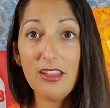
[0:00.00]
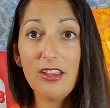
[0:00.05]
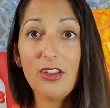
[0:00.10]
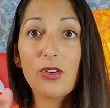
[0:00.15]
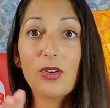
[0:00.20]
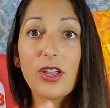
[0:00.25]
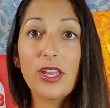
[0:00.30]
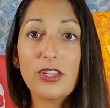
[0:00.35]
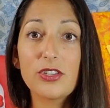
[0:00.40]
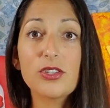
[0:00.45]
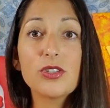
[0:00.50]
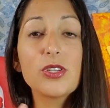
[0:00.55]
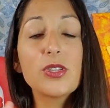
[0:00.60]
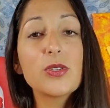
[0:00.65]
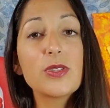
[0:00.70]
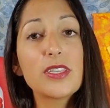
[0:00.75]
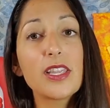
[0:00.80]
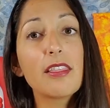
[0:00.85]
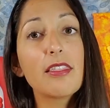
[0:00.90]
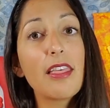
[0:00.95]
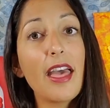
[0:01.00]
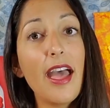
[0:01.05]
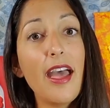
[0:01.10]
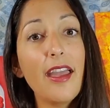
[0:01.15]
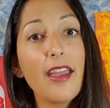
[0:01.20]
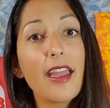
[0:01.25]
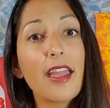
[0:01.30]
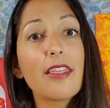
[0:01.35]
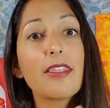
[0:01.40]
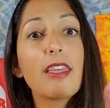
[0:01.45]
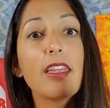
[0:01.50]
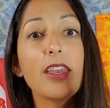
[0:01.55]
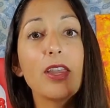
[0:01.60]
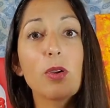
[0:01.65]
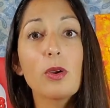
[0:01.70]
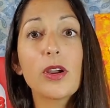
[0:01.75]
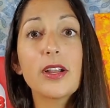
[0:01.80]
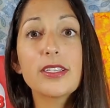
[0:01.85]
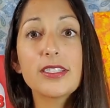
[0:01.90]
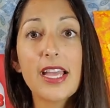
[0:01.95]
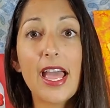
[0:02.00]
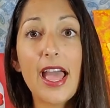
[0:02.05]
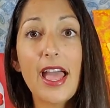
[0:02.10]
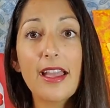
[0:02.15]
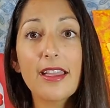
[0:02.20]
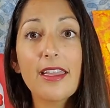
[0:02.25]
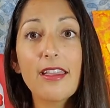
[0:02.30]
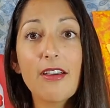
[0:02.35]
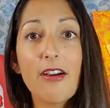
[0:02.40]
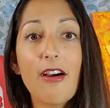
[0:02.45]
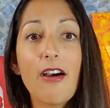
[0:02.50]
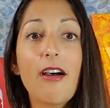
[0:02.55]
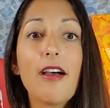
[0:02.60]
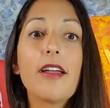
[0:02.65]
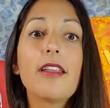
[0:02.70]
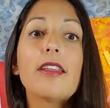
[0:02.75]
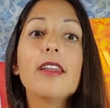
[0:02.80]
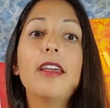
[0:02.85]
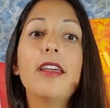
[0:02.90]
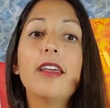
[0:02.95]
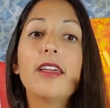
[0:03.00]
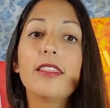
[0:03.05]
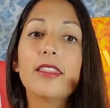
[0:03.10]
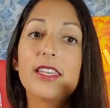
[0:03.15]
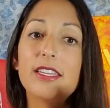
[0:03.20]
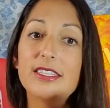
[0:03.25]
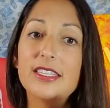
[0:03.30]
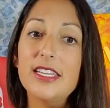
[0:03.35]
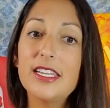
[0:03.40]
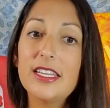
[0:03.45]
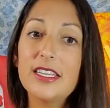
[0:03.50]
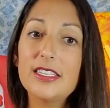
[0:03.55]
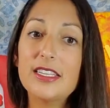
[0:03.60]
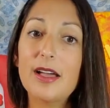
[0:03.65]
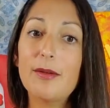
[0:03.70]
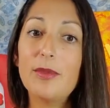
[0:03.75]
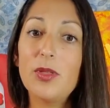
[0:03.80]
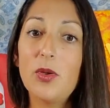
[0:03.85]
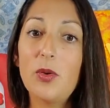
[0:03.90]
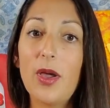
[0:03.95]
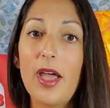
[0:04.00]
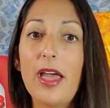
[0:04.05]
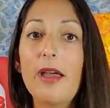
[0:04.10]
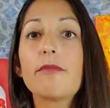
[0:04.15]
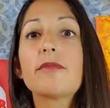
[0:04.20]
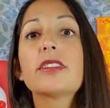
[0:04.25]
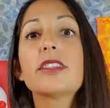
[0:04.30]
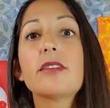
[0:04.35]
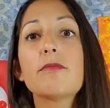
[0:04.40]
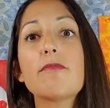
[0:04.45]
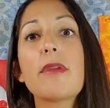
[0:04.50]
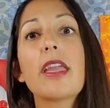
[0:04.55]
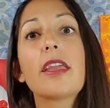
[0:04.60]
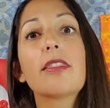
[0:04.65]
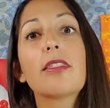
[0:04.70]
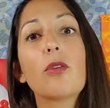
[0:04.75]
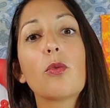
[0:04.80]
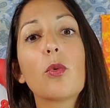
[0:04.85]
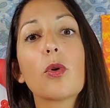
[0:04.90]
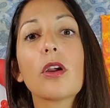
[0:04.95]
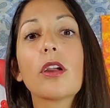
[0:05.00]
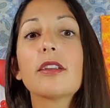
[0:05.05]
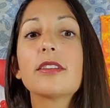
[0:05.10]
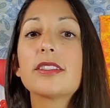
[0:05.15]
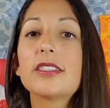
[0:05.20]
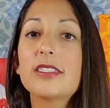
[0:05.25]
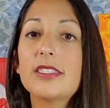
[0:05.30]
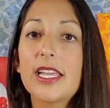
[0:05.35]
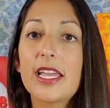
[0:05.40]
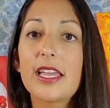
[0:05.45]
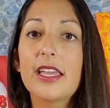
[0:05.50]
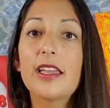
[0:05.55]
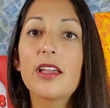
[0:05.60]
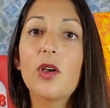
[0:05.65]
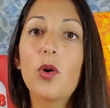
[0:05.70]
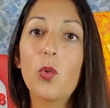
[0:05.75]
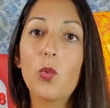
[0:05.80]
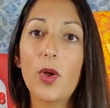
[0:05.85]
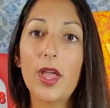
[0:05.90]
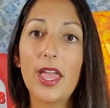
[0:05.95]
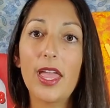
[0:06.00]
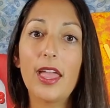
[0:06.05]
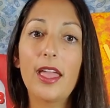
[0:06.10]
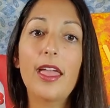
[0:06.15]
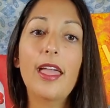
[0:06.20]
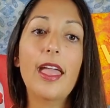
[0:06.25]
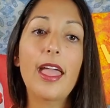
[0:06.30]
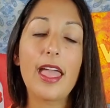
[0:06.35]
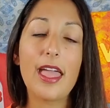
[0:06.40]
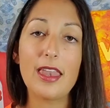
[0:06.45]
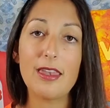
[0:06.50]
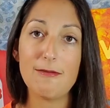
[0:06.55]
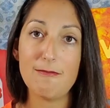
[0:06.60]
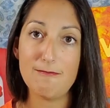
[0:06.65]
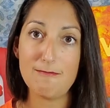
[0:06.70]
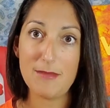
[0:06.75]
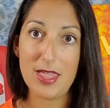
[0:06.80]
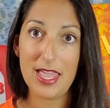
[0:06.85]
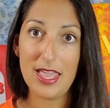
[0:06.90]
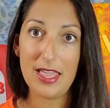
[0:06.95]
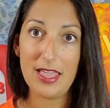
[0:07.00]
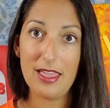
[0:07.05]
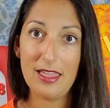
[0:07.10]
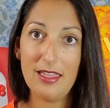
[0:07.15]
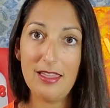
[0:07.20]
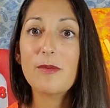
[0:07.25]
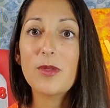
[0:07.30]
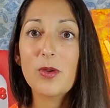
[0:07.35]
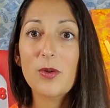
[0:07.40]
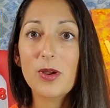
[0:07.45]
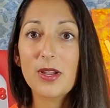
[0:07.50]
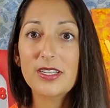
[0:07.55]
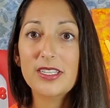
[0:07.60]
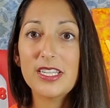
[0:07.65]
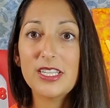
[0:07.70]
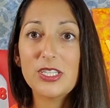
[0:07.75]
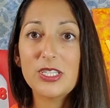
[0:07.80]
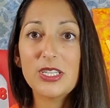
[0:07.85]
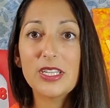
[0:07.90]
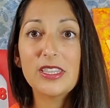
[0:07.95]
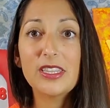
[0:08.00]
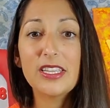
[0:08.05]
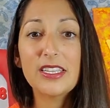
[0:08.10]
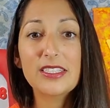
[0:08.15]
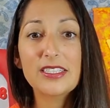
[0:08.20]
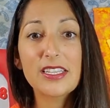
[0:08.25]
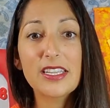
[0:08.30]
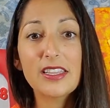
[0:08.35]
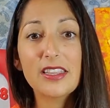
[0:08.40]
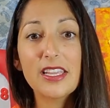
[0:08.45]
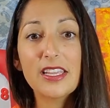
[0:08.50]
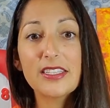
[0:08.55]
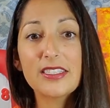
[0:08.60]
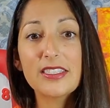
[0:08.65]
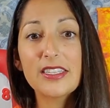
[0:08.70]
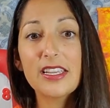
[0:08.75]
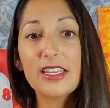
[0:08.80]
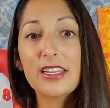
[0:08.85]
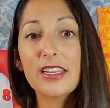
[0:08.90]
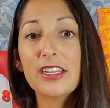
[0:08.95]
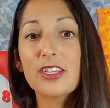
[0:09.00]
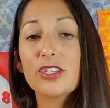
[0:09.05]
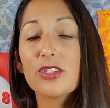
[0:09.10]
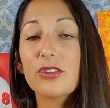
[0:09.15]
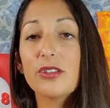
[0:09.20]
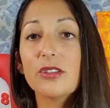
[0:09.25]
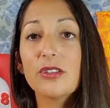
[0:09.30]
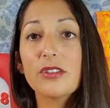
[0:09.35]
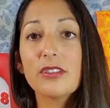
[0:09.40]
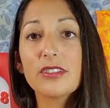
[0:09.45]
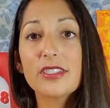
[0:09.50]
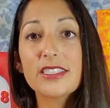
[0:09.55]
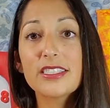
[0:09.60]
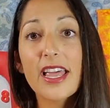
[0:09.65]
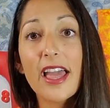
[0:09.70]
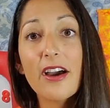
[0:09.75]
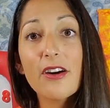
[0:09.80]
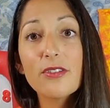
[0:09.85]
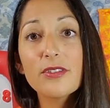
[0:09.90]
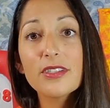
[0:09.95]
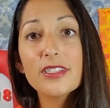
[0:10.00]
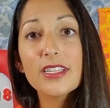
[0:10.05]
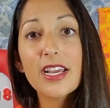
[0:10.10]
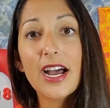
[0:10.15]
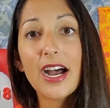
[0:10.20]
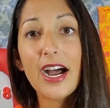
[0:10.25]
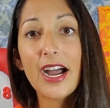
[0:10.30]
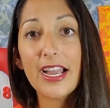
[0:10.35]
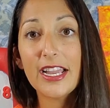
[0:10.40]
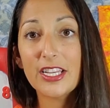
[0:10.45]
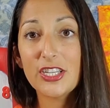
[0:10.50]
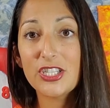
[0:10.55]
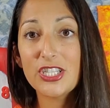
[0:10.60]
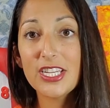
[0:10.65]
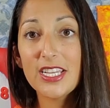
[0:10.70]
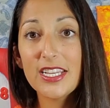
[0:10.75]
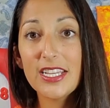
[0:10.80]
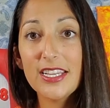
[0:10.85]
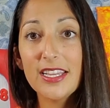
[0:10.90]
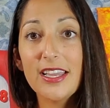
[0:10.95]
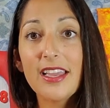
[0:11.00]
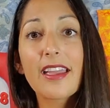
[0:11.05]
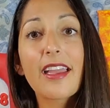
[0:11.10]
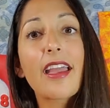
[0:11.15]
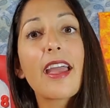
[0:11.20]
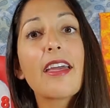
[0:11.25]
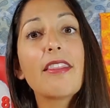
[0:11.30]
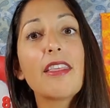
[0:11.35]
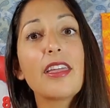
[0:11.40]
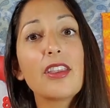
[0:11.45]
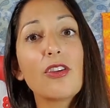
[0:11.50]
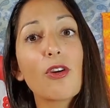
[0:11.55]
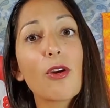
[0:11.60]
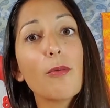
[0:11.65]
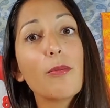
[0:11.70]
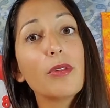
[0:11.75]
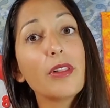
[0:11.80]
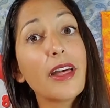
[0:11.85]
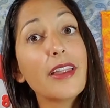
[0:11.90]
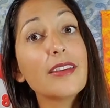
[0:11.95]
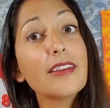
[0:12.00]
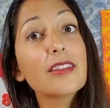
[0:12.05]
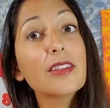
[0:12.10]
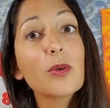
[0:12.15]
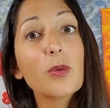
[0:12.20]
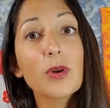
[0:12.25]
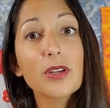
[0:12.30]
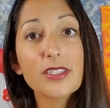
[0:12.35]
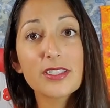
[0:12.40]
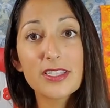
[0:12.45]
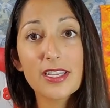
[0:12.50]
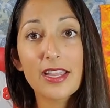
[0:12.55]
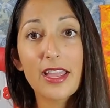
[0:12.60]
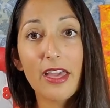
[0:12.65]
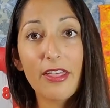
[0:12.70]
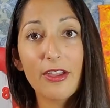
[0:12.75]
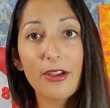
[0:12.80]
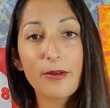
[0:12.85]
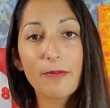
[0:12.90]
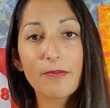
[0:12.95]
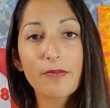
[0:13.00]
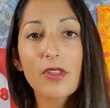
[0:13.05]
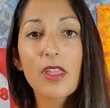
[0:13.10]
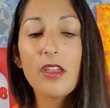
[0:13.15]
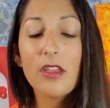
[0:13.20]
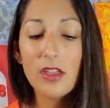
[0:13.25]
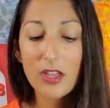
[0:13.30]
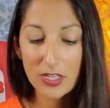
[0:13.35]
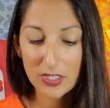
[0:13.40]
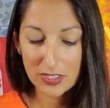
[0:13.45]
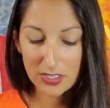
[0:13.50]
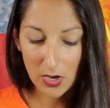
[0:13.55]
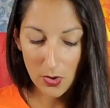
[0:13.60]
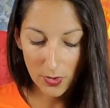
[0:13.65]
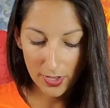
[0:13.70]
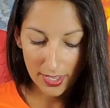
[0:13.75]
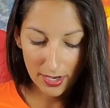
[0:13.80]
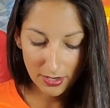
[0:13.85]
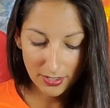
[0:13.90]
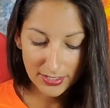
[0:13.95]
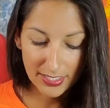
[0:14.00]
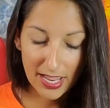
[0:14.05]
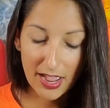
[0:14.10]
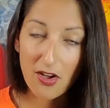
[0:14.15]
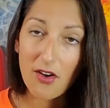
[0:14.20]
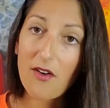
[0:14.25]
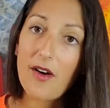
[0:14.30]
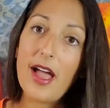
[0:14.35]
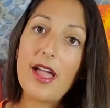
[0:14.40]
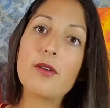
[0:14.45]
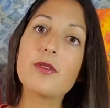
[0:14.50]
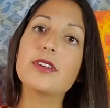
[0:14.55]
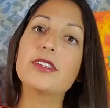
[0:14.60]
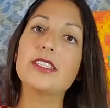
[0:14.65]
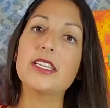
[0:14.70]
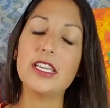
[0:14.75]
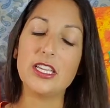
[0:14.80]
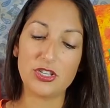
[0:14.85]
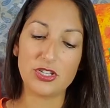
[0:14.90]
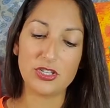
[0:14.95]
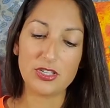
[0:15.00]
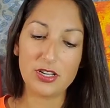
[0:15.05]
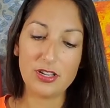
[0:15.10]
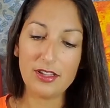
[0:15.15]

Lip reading: you're introducing that, and then you're tagging on the DWM to make the words dig, wig, and mig. You are teaching this initial sound, IG, and then you are blending the words together. So here's how I would teach